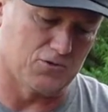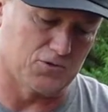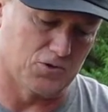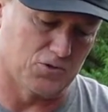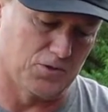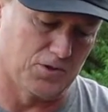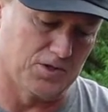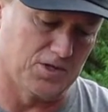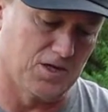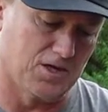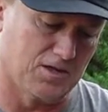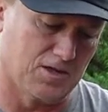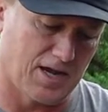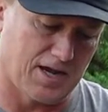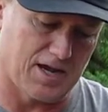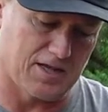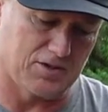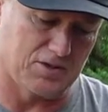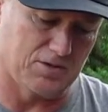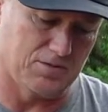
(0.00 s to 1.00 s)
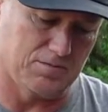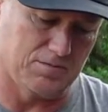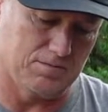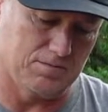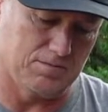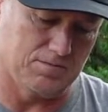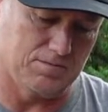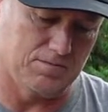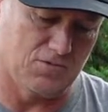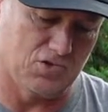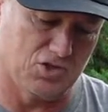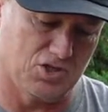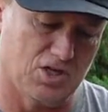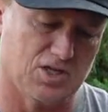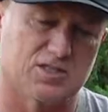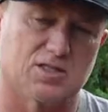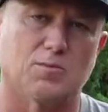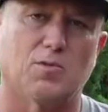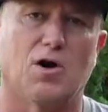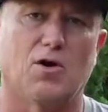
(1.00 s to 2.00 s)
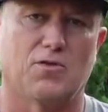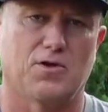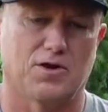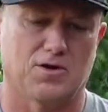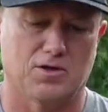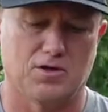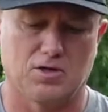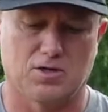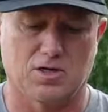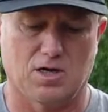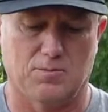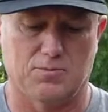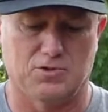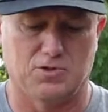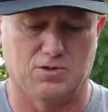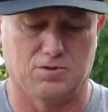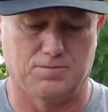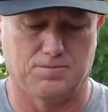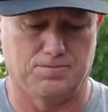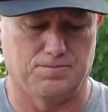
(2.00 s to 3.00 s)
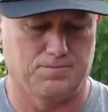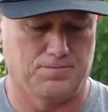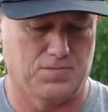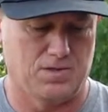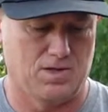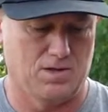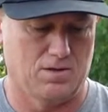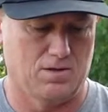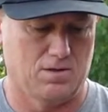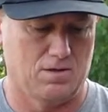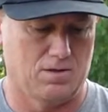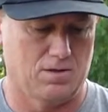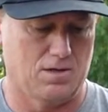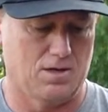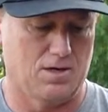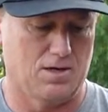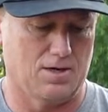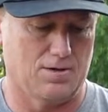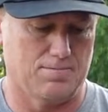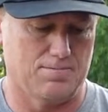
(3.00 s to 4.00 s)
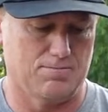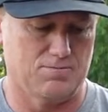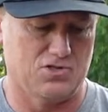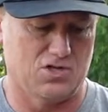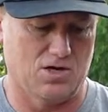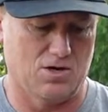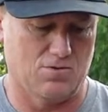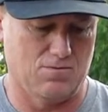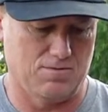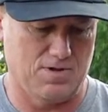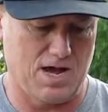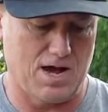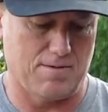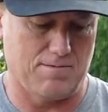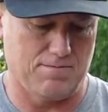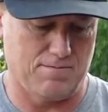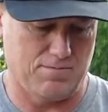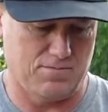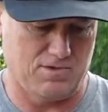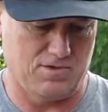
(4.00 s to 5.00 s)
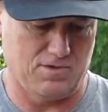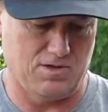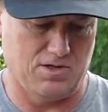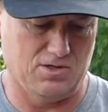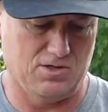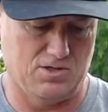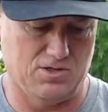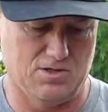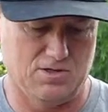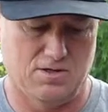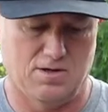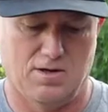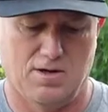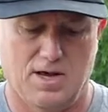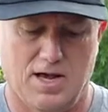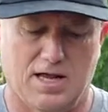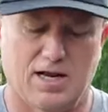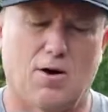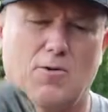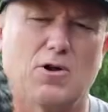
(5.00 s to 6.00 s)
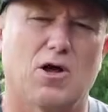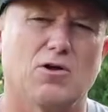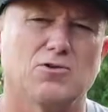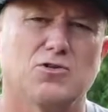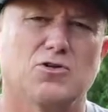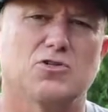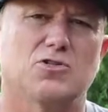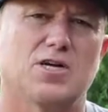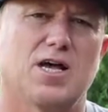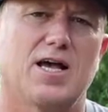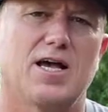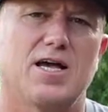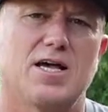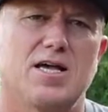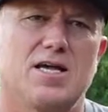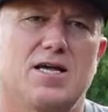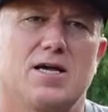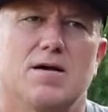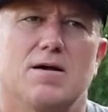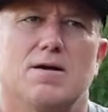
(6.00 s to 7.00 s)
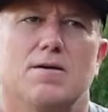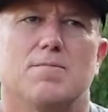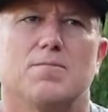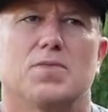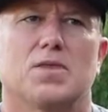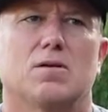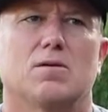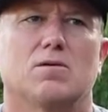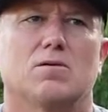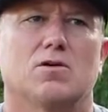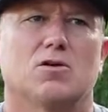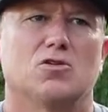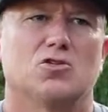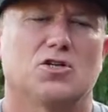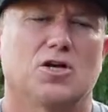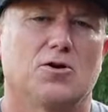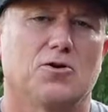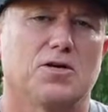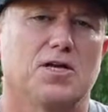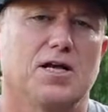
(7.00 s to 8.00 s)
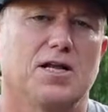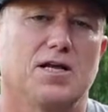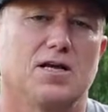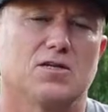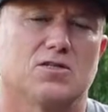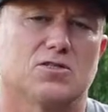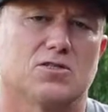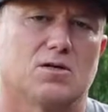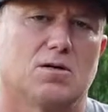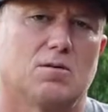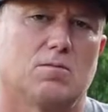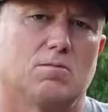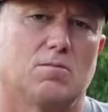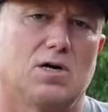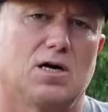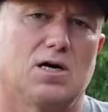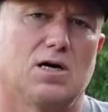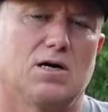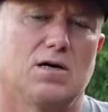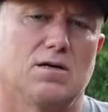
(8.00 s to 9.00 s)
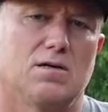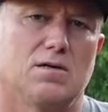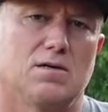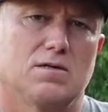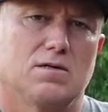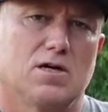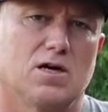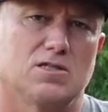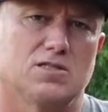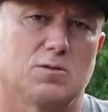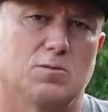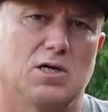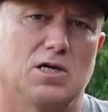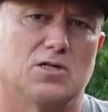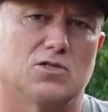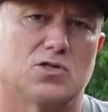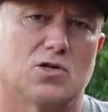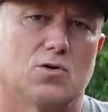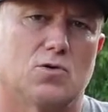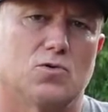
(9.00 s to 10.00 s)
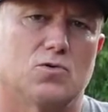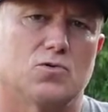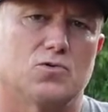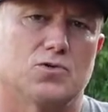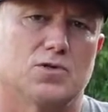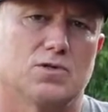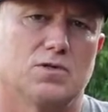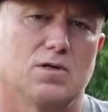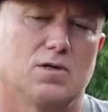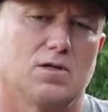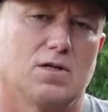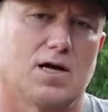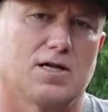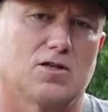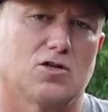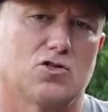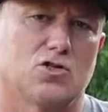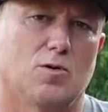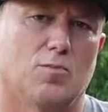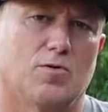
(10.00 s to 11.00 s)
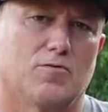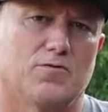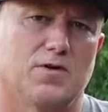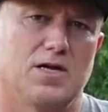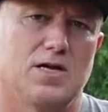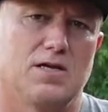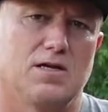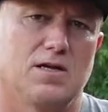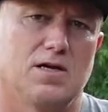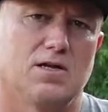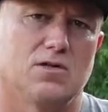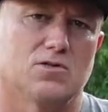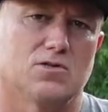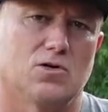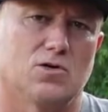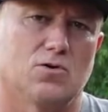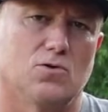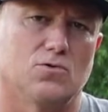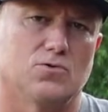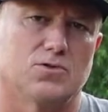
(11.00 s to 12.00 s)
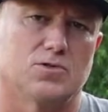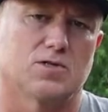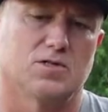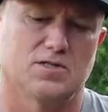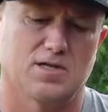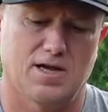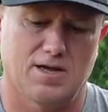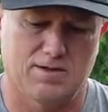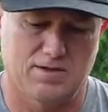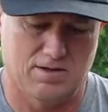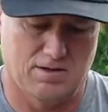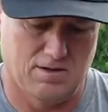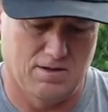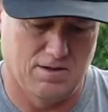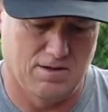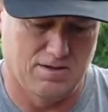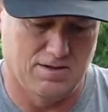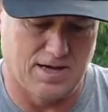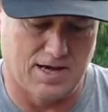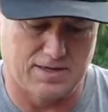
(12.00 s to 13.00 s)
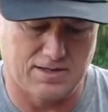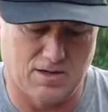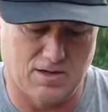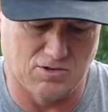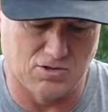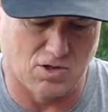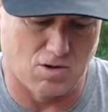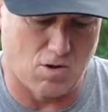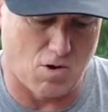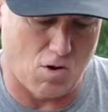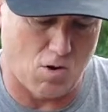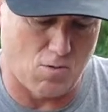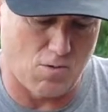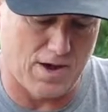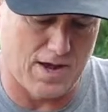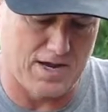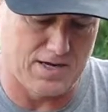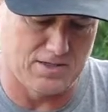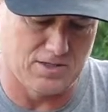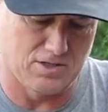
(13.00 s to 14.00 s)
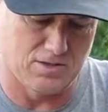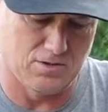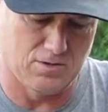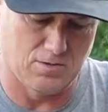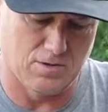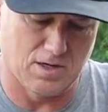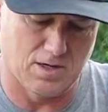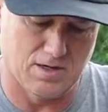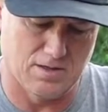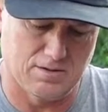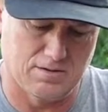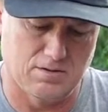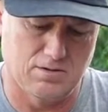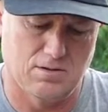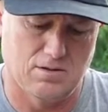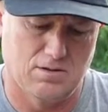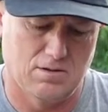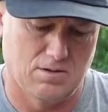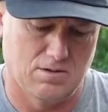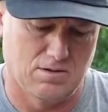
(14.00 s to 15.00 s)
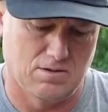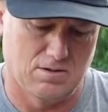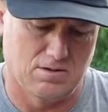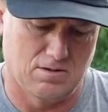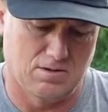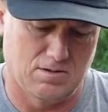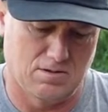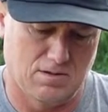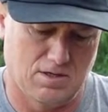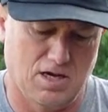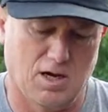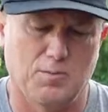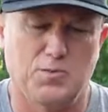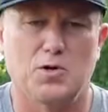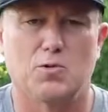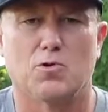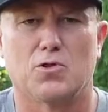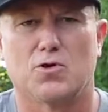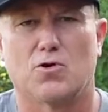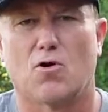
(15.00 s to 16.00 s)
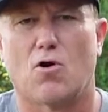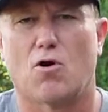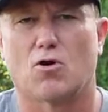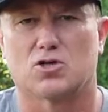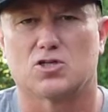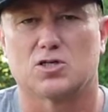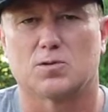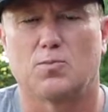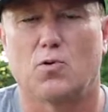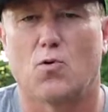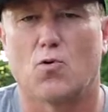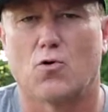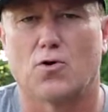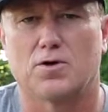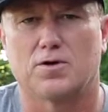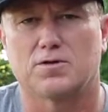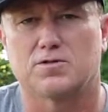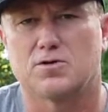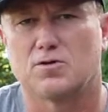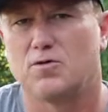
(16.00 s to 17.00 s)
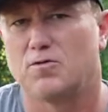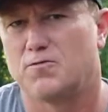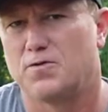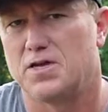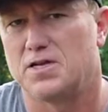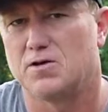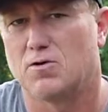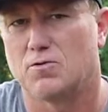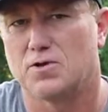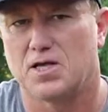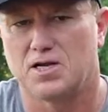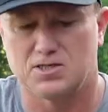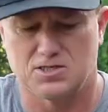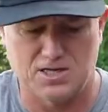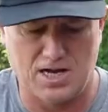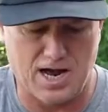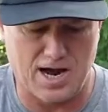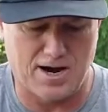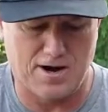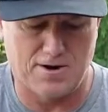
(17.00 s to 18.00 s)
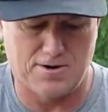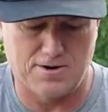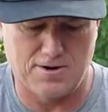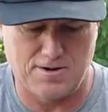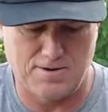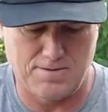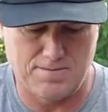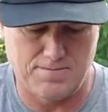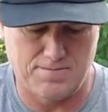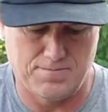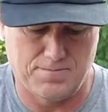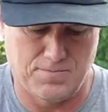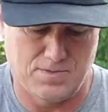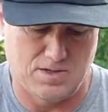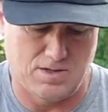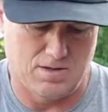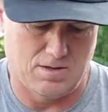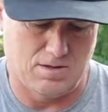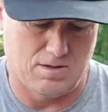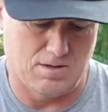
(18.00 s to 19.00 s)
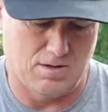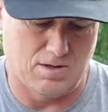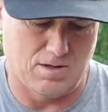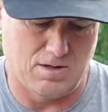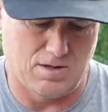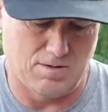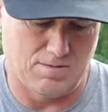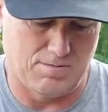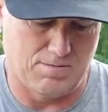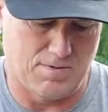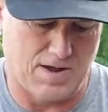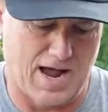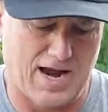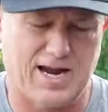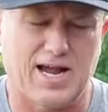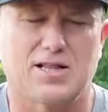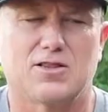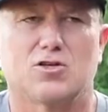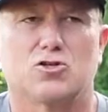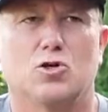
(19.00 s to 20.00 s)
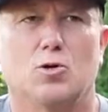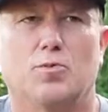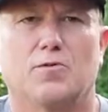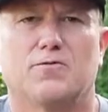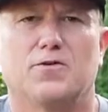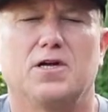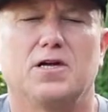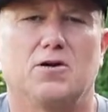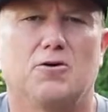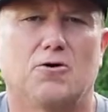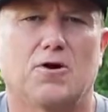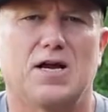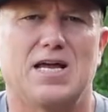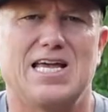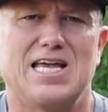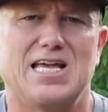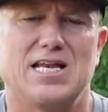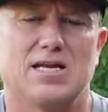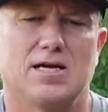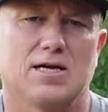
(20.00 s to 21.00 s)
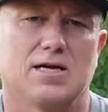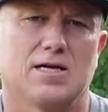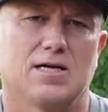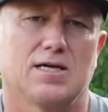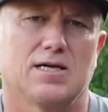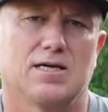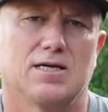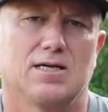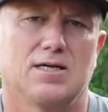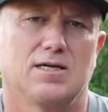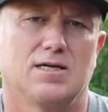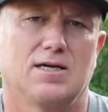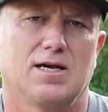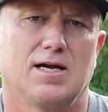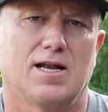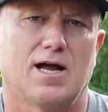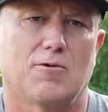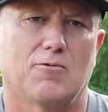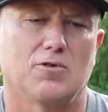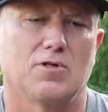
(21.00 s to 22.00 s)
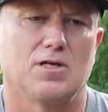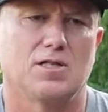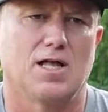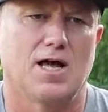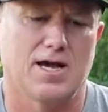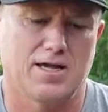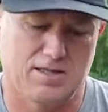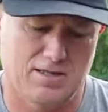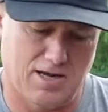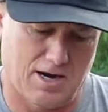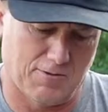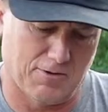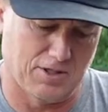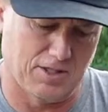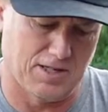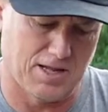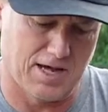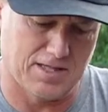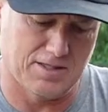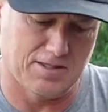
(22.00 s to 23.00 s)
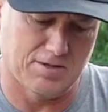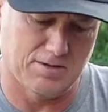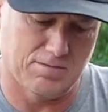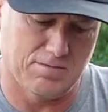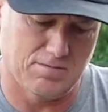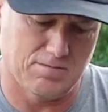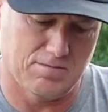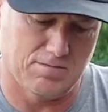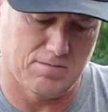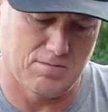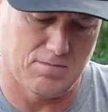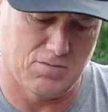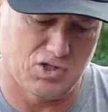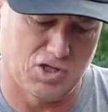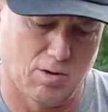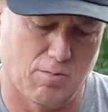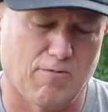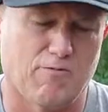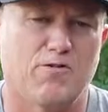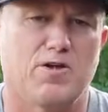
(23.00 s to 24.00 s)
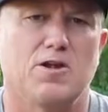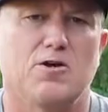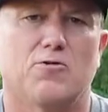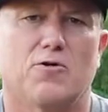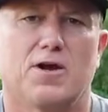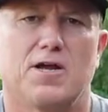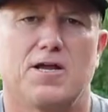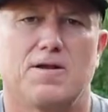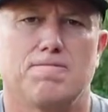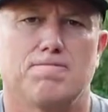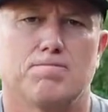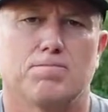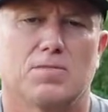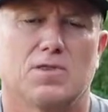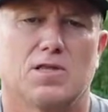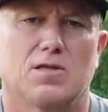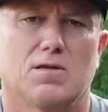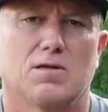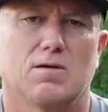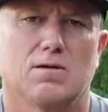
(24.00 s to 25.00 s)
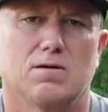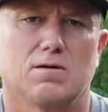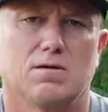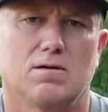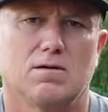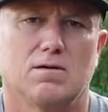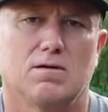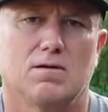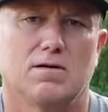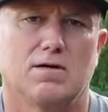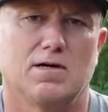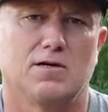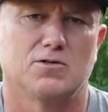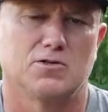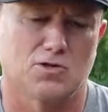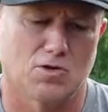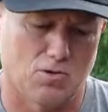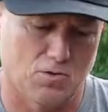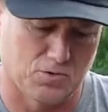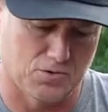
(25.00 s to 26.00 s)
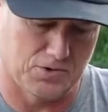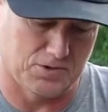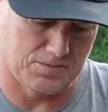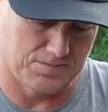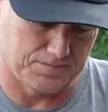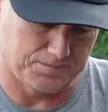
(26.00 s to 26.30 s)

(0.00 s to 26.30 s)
really good. They got the system on there to hook up to. So yeah, this is, and I would also say consider getting some custom insoles, like the Superfeet insoles, because that a long way to help you with your arch support, so your feet don't get as tired. I got the Superfeet green, and I really like the Superfeet green insoles.